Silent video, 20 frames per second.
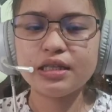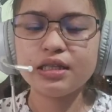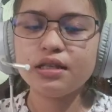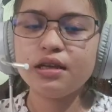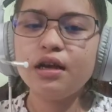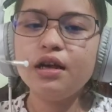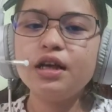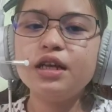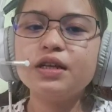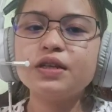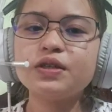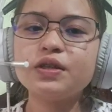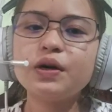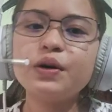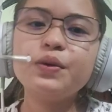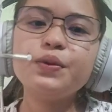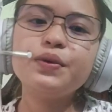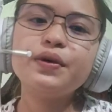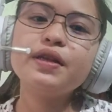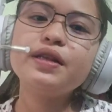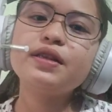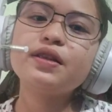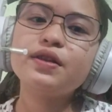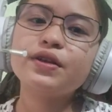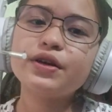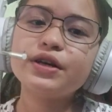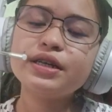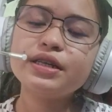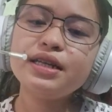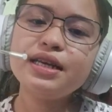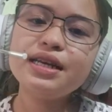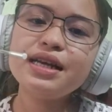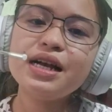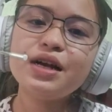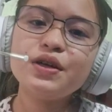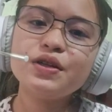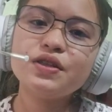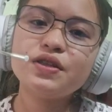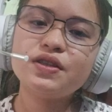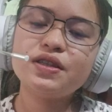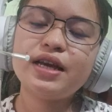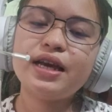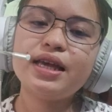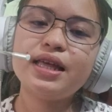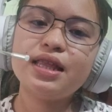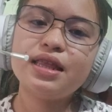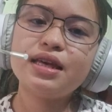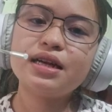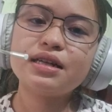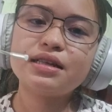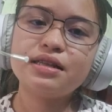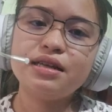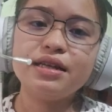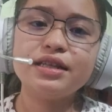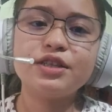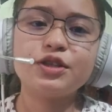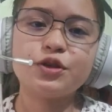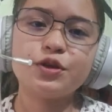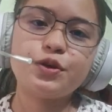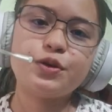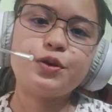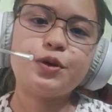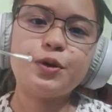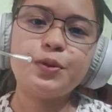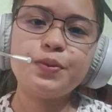So when learning outside the classroom,